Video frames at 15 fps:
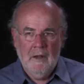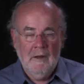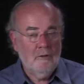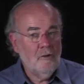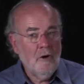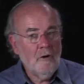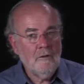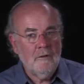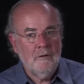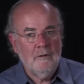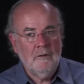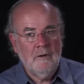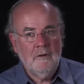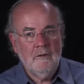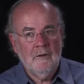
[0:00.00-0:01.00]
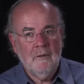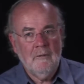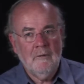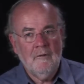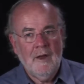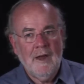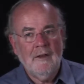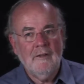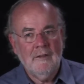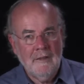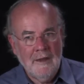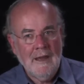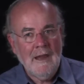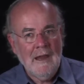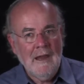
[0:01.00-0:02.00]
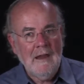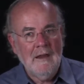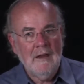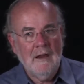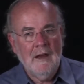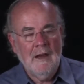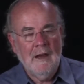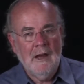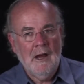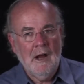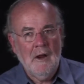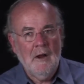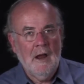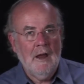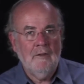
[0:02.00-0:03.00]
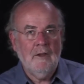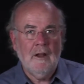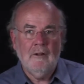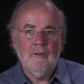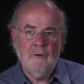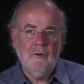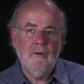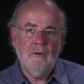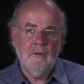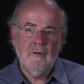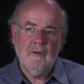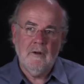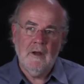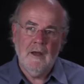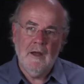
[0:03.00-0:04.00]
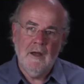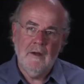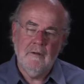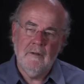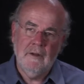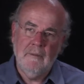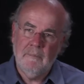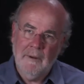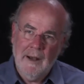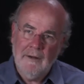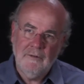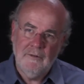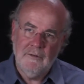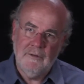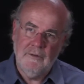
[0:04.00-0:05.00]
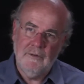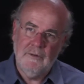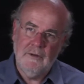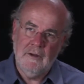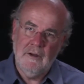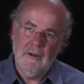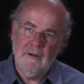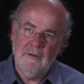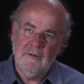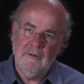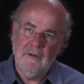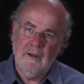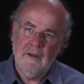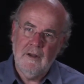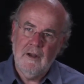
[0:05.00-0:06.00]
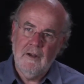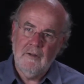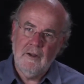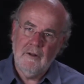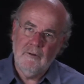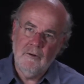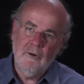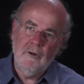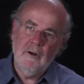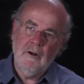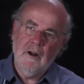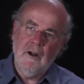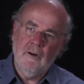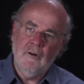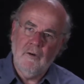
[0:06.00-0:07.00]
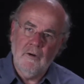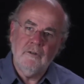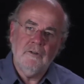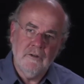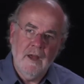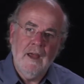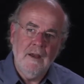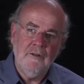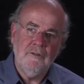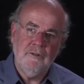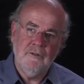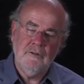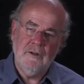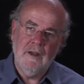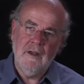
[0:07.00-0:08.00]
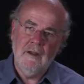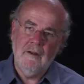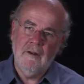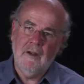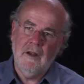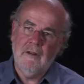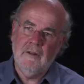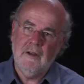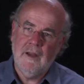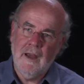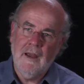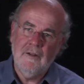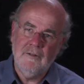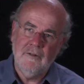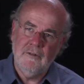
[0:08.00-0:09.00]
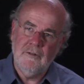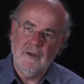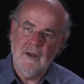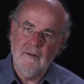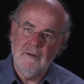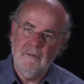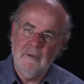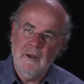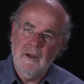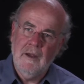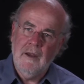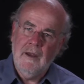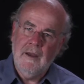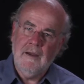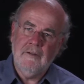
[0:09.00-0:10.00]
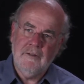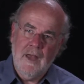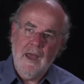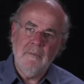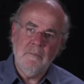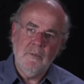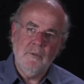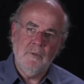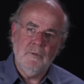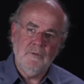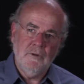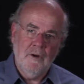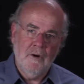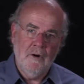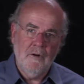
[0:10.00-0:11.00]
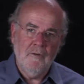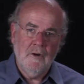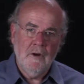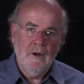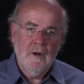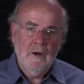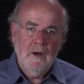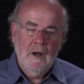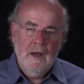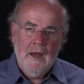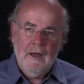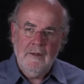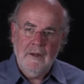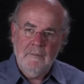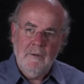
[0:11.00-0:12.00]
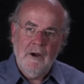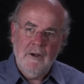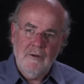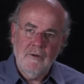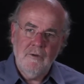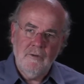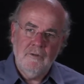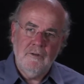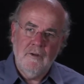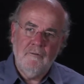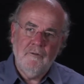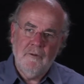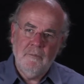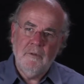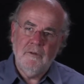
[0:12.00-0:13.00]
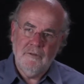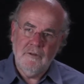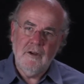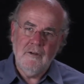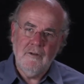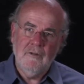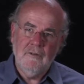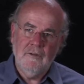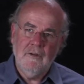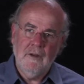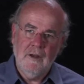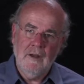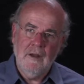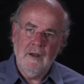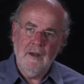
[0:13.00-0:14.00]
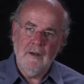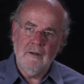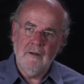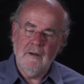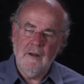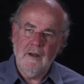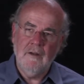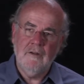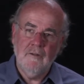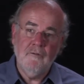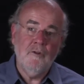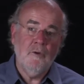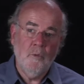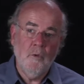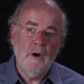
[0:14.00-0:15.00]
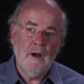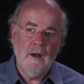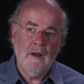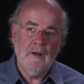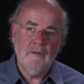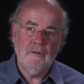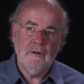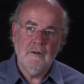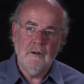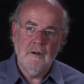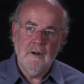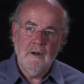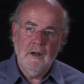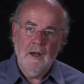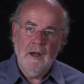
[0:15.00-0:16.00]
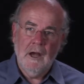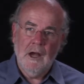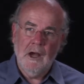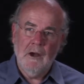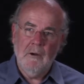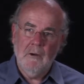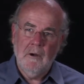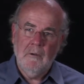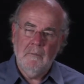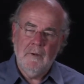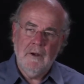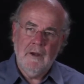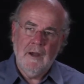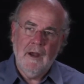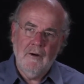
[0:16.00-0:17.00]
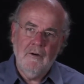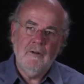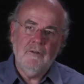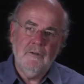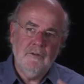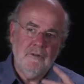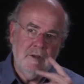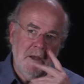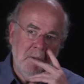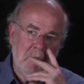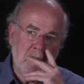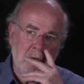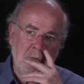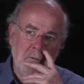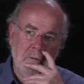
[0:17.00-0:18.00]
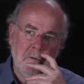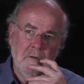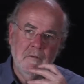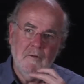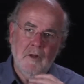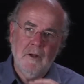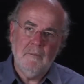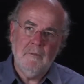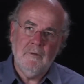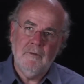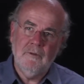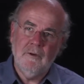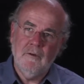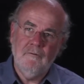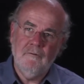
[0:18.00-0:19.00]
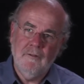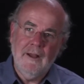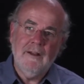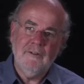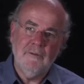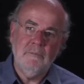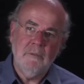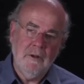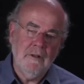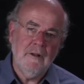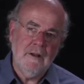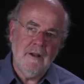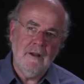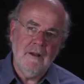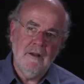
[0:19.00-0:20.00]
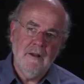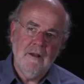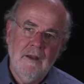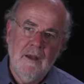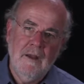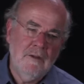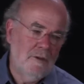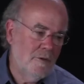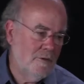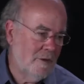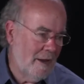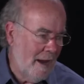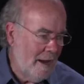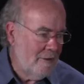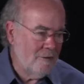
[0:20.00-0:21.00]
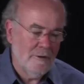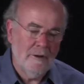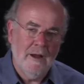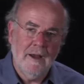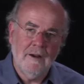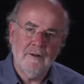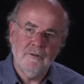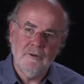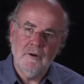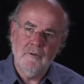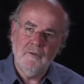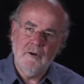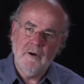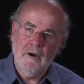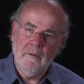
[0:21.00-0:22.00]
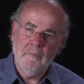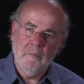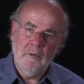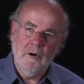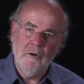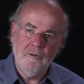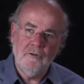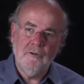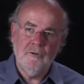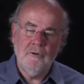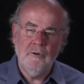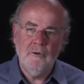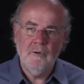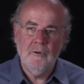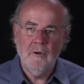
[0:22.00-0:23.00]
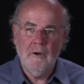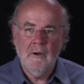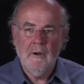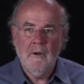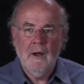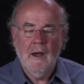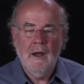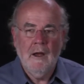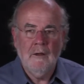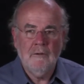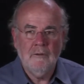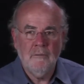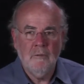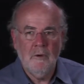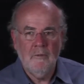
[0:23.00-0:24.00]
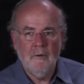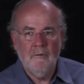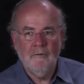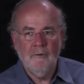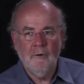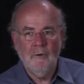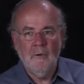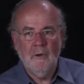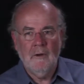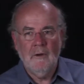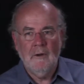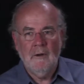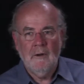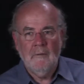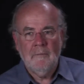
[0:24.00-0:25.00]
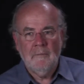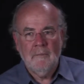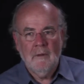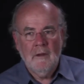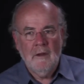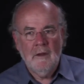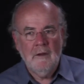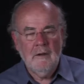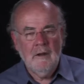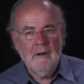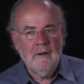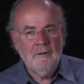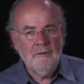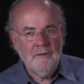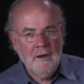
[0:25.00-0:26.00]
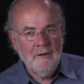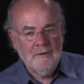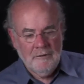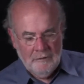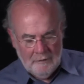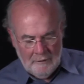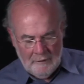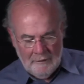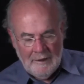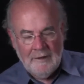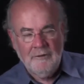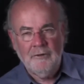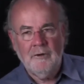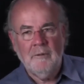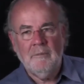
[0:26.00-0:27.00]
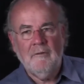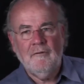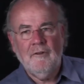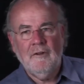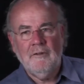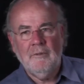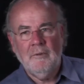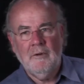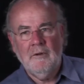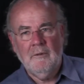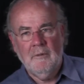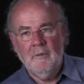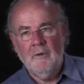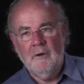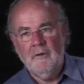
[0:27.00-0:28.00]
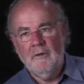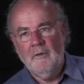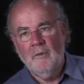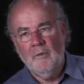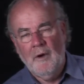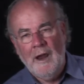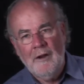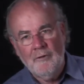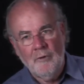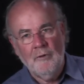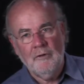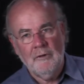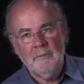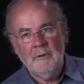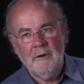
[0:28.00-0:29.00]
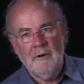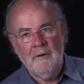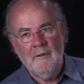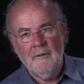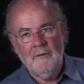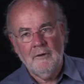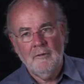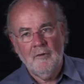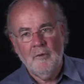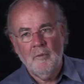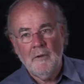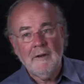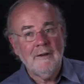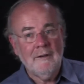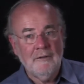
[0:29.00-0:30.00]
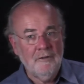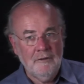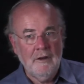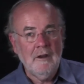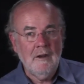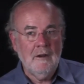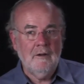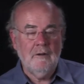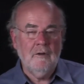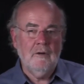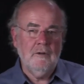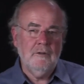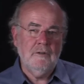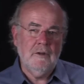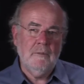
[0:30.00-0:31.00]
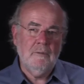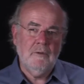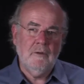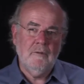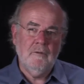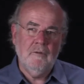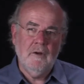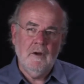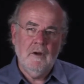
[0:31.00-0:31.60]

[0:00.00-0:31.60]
doctors in terms of how they learn their practices. Is they learn it across cases, and the cases give them examples of how they might use different procedures in different ways, but encourages them to develop this sort of flexibility and this case-like sort of approach to moving forward. In a sense, that sort of befits with what Rand draws upon, a sort of a Wittgensteinian concept of